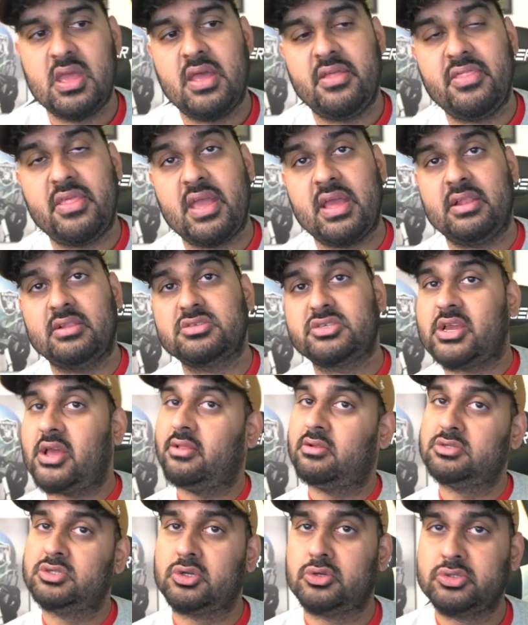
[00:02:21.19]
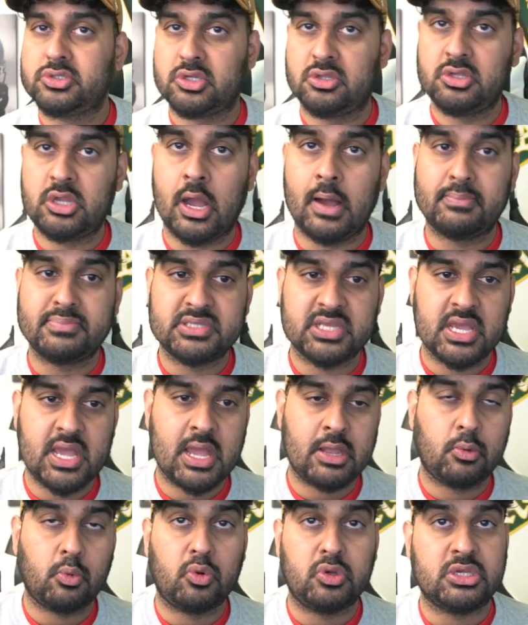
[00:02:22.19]
And then Chandler Jones on the opposite
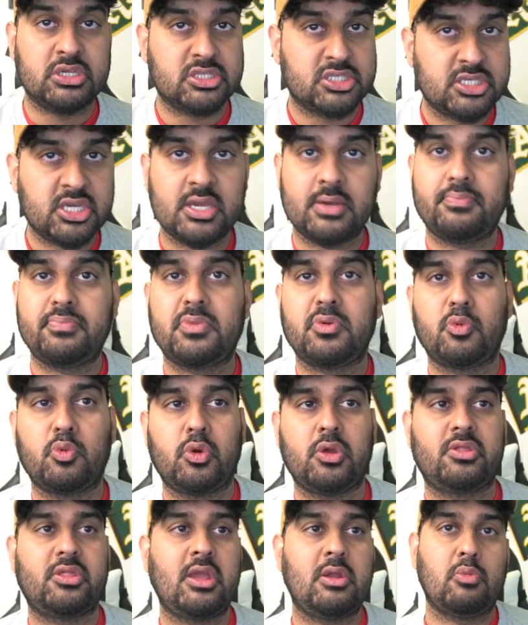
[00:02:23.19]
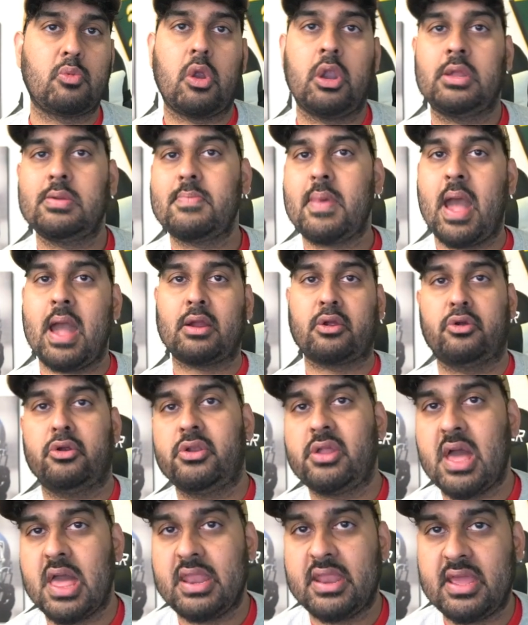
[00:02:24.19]
end will get chipped with a running back or
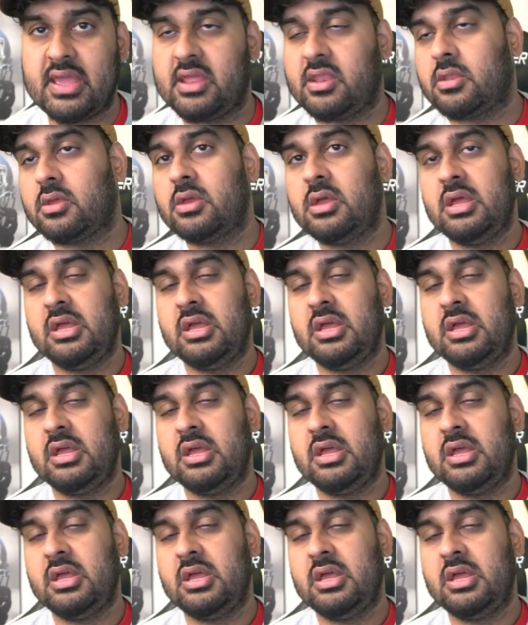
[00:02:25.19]
a tight end.